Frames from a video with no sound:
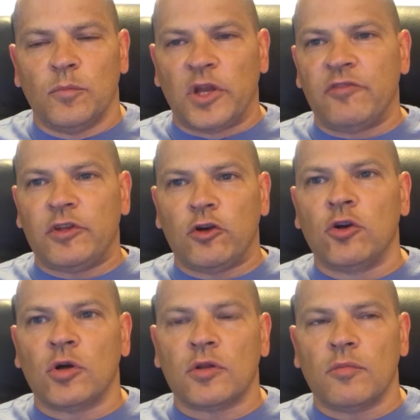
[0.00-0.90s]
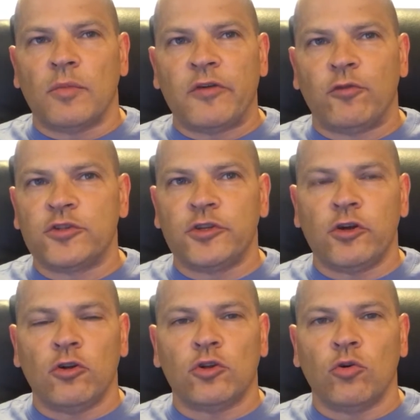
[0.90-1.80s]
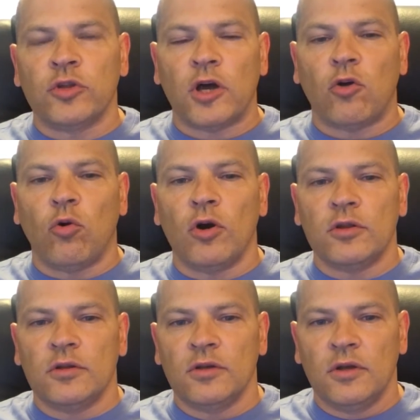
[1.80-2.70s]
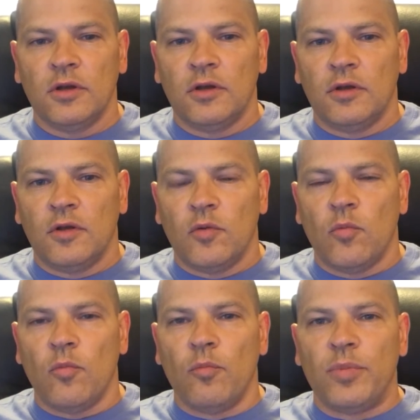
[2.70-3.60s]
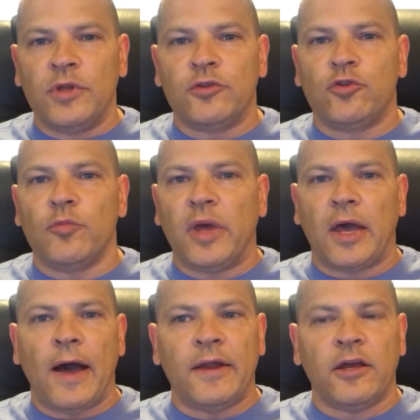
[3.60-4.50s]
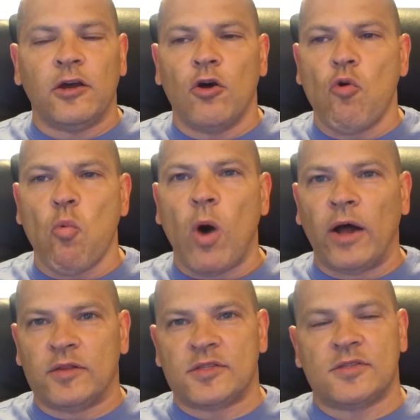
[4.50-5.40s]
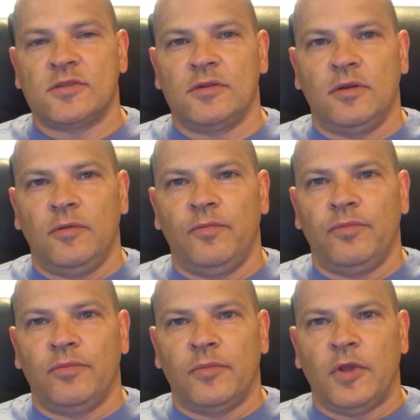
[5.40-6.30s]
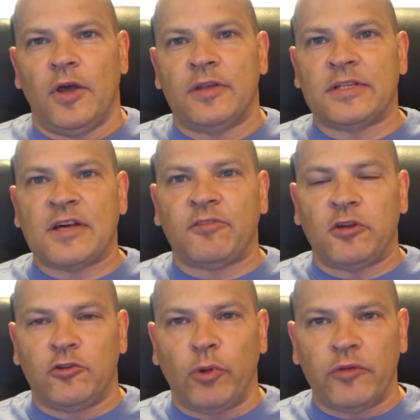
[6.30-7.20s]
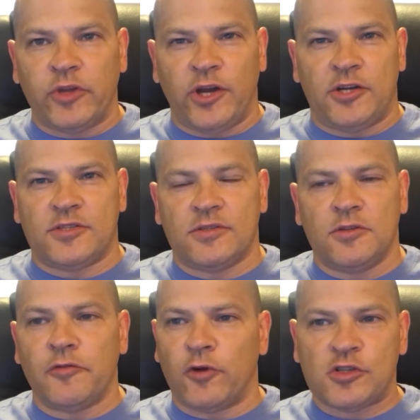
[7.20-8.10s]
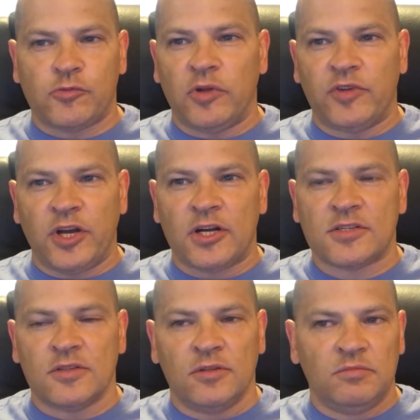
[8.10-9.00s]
Believe it or not, my 14-year-old Honda Accord, been to a mechanic once. That's after 12 years. The first 12 years,